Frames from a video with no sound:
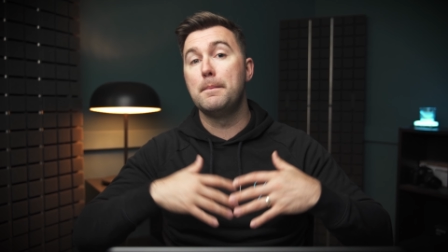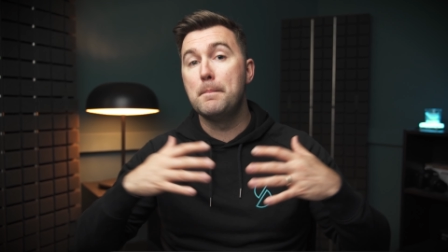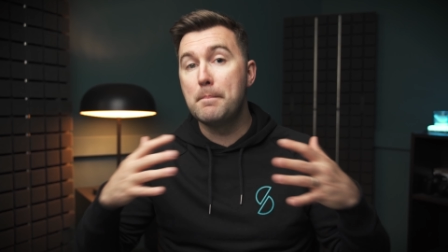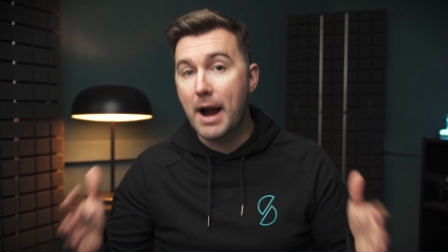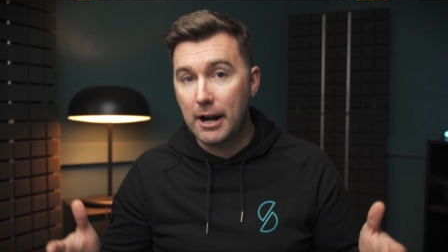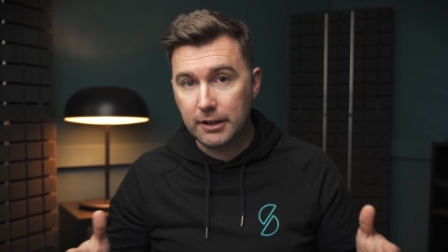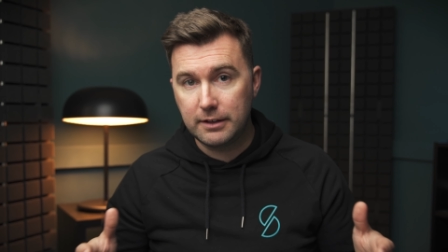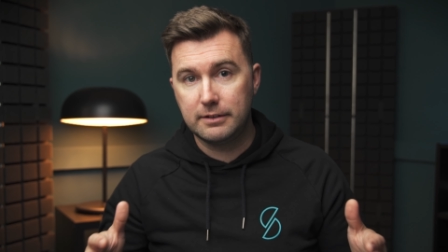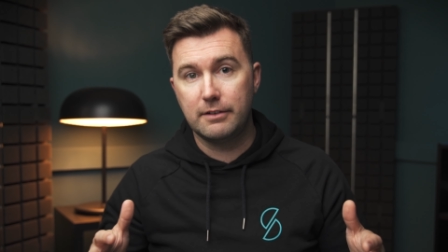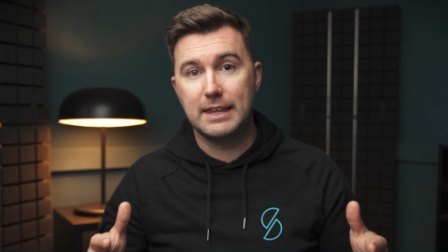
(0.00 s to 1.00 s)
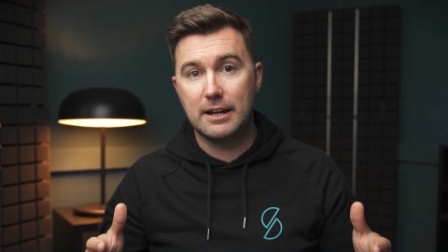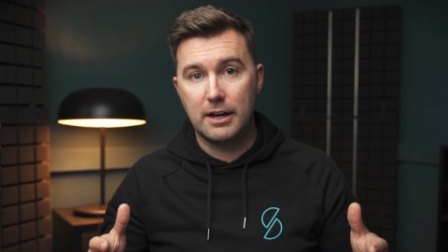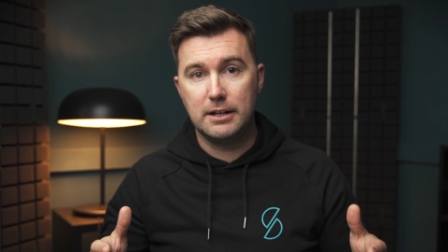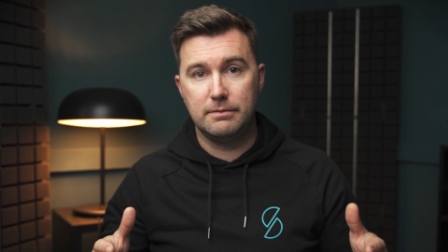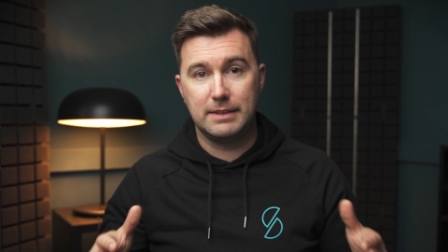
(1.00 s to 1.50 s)
market that
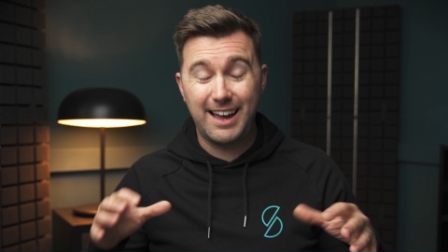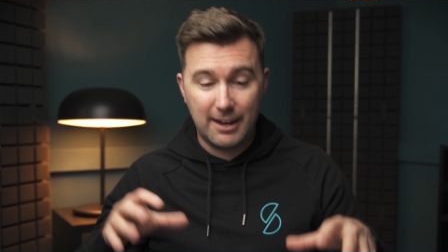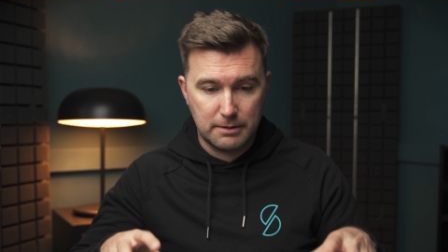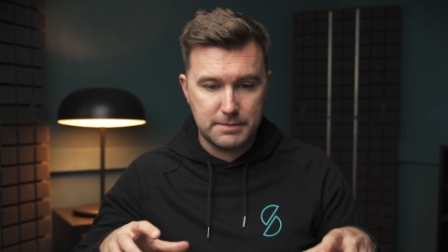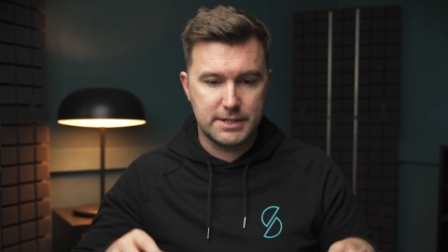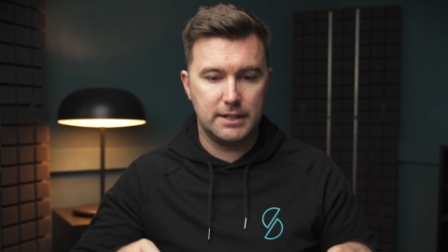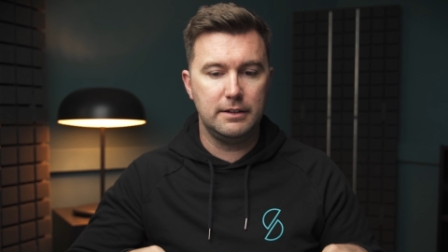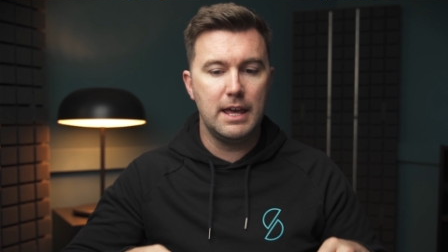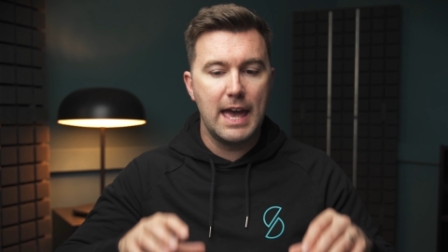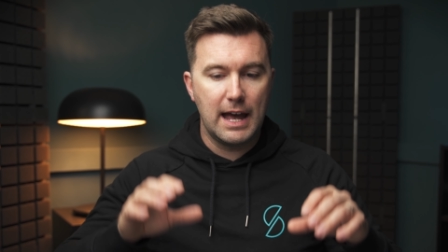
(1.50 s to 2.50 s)
item is in.